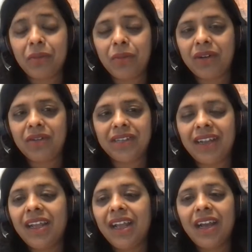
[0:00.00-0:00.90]
whoa,
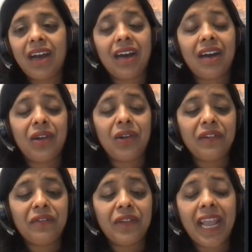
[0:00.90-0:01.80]
that a lot
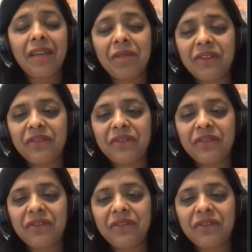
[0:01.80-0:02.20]
of gaming